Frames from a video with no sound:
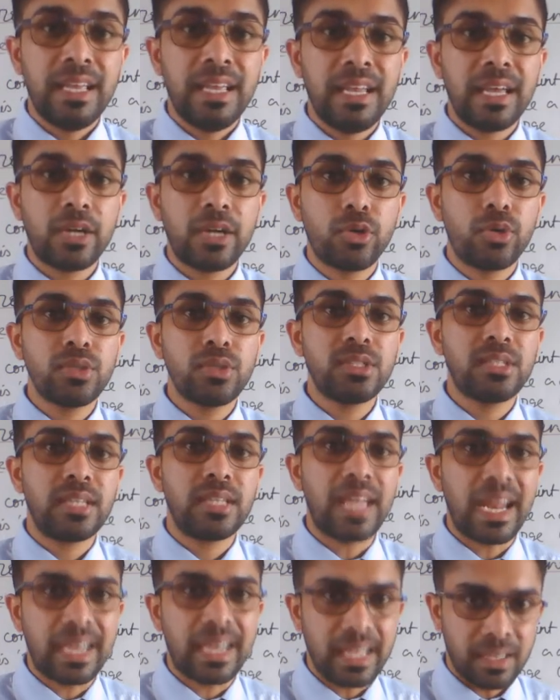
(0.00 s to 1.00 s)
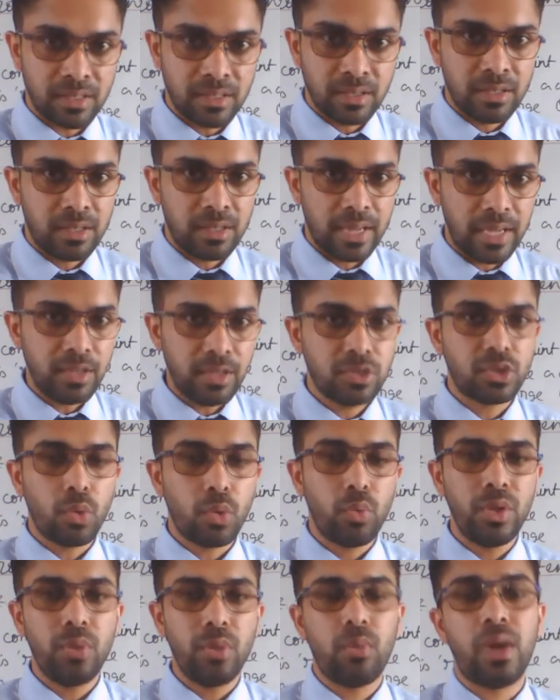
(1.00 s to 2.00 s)
electrostatic, right? So
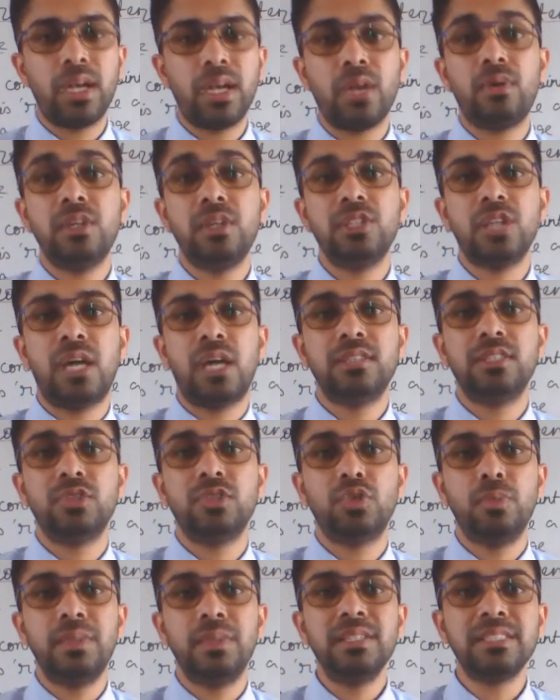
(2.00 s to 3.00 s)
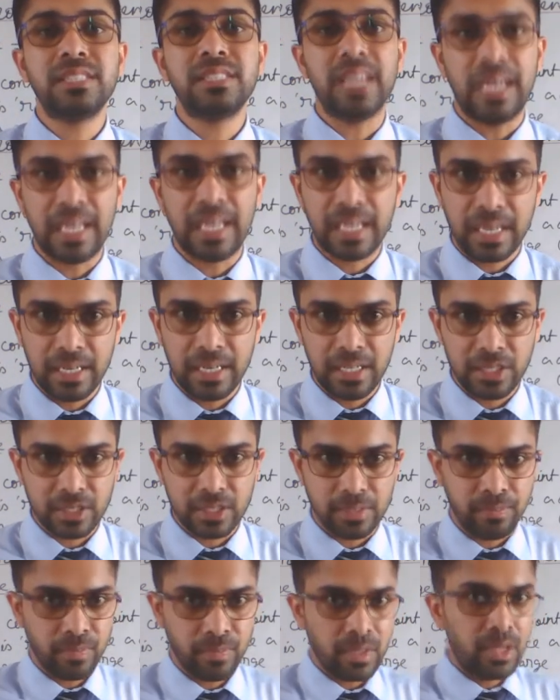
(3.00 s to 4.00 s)
we want our charges to be in static
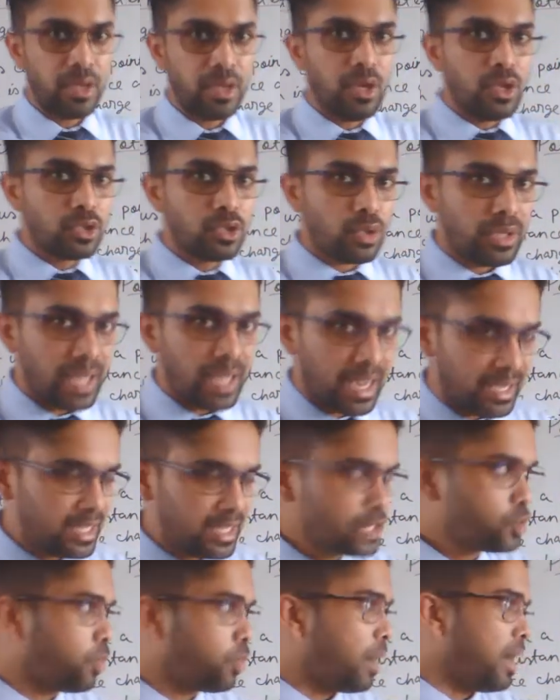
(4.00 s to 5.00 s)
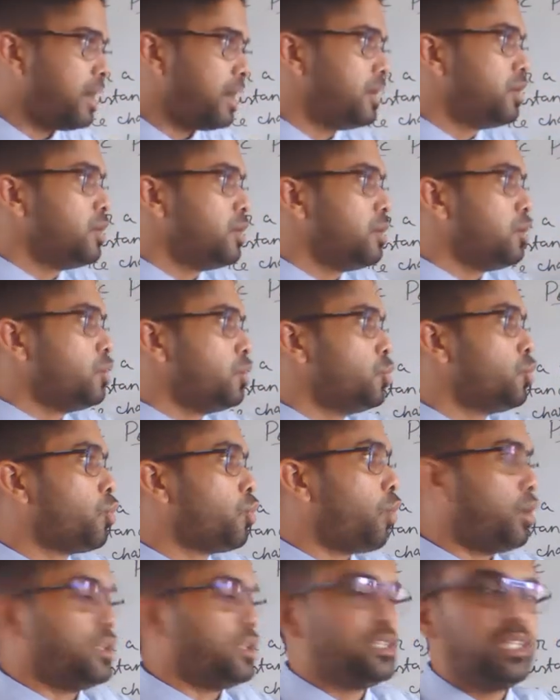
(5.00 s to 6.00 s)
condition. So that is why, to
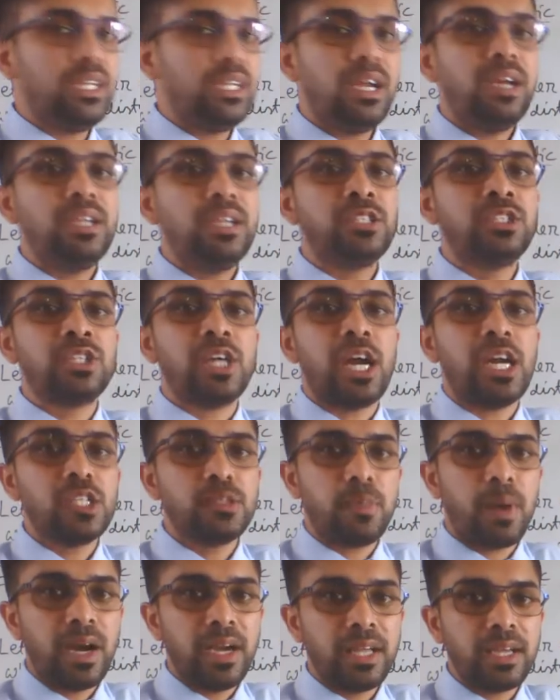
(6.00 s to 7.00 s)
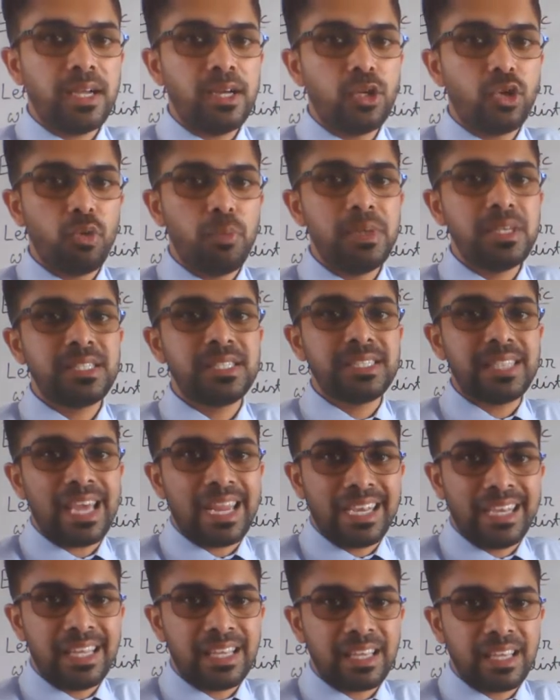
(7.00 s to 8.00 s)
consider this charged particle to be
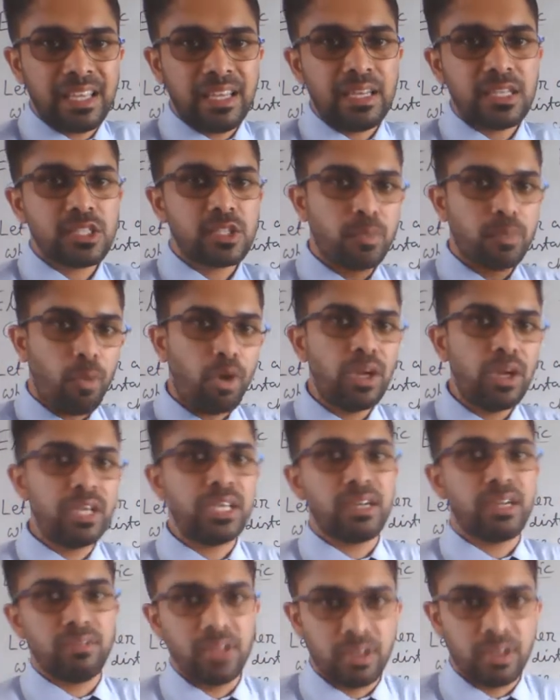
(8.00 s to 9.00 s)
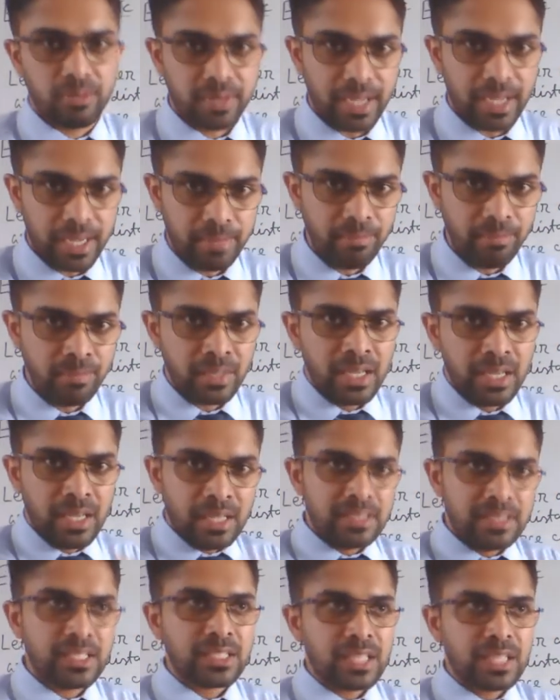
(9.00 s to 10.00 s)
static in a small interval of time,
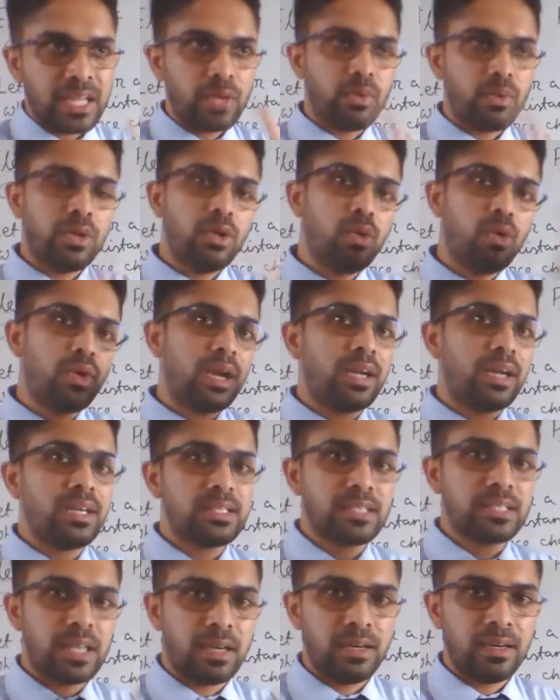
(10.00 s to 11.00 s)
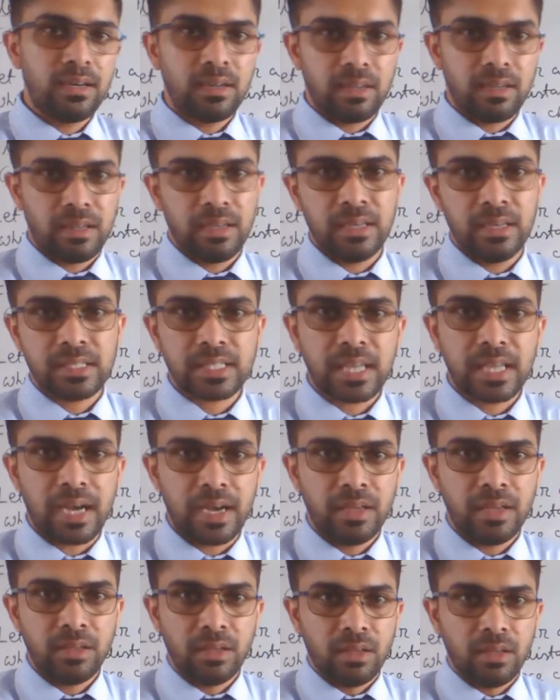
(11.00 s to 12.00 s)
just like when you look at the sun in the
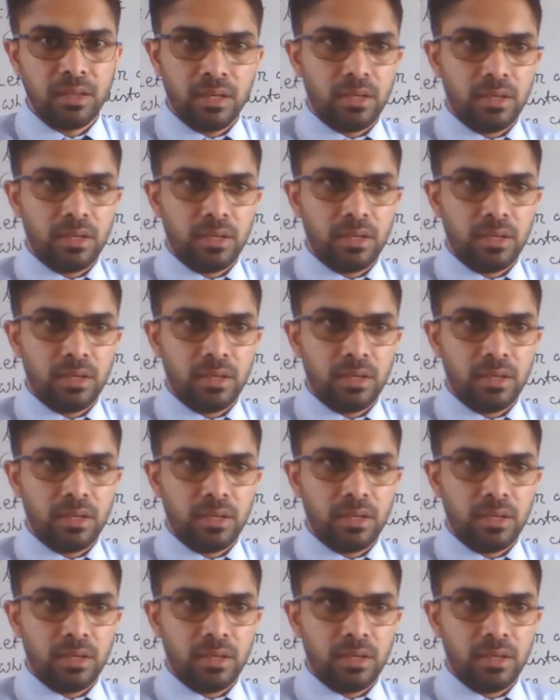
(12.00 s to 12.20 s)
sky,